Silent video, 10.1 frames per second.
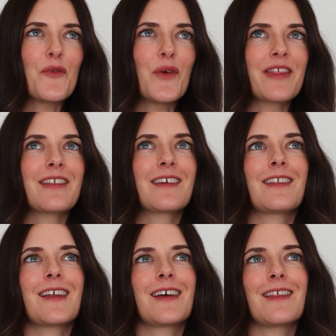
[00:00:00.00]
one thing
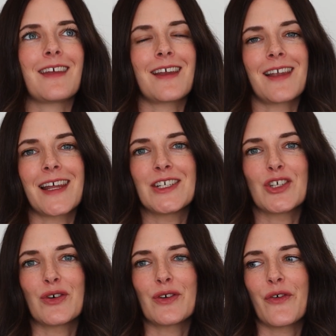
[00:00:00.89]
that I then
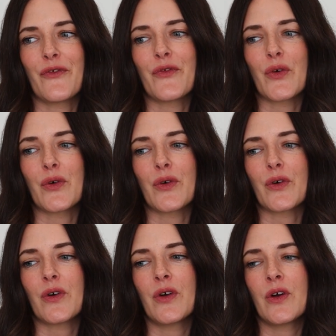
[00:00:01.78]
lent on
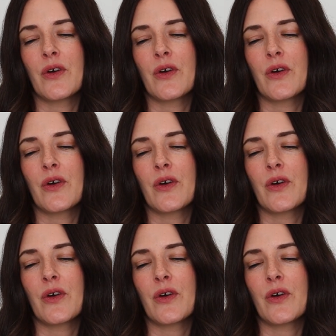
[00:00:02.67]
for